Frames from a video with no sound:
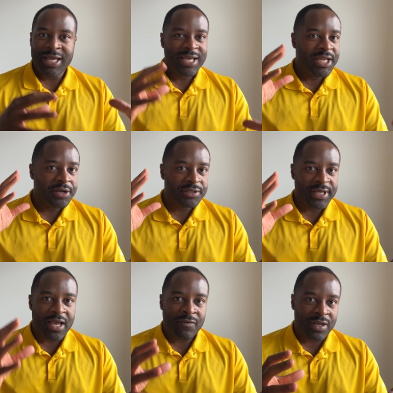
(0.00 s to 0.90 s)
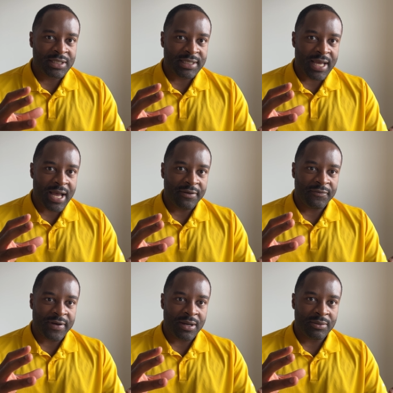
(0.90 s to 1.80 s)
Here's the evidence I
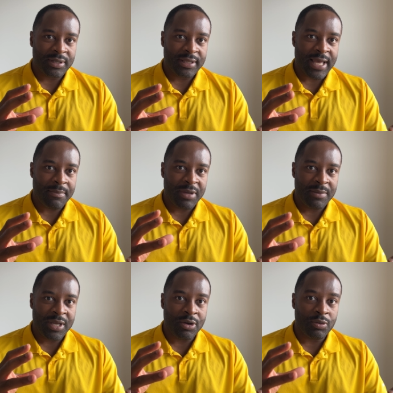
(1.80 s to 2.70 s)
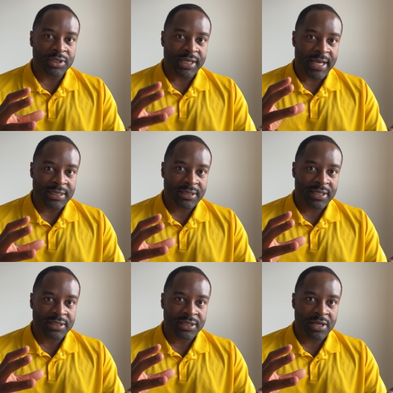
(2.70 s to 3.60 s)
found that maybe goes against
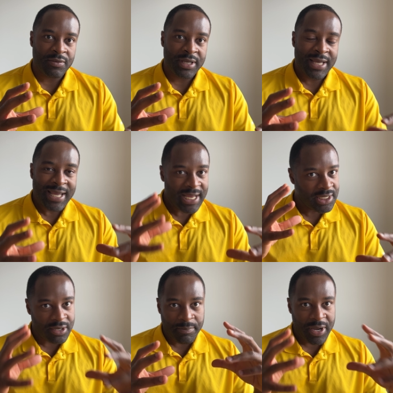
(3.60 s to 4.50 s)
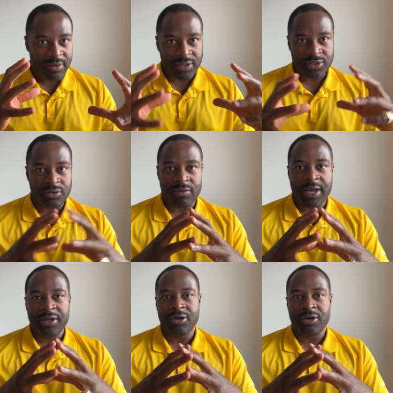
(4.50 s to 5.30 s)
this theory, and compare the two, right?